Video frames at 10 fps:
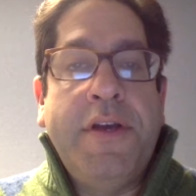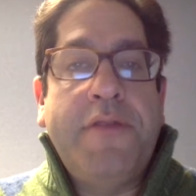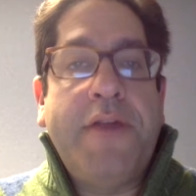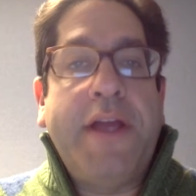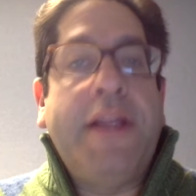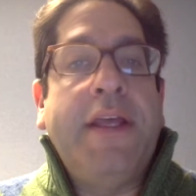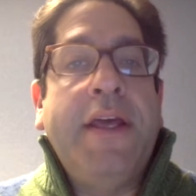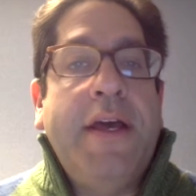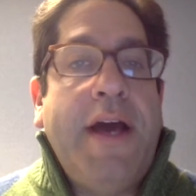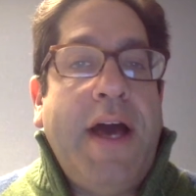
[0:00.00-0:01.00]

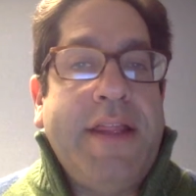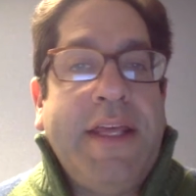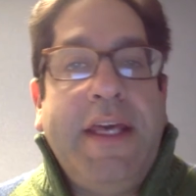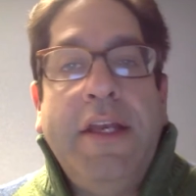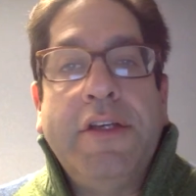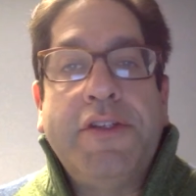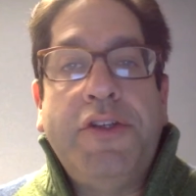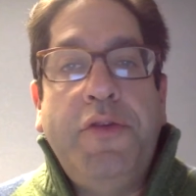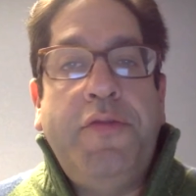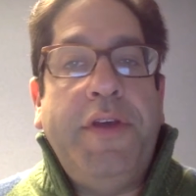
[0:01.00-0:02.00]
Frankly, I think he looks
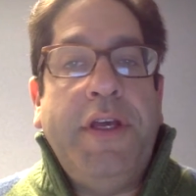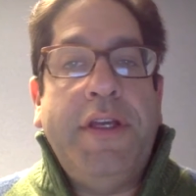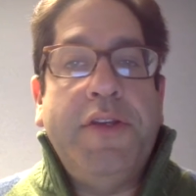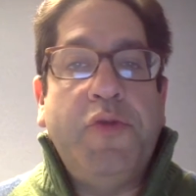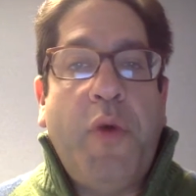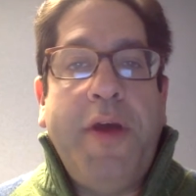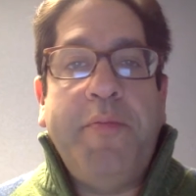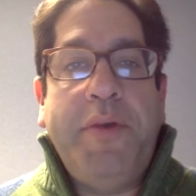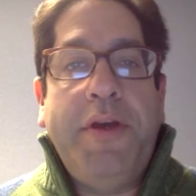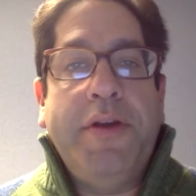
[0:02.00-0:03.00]
goofy in his
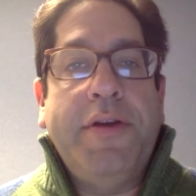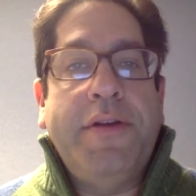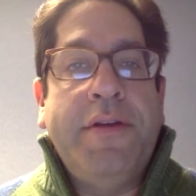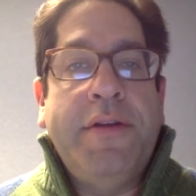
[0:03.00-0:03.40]
white beard.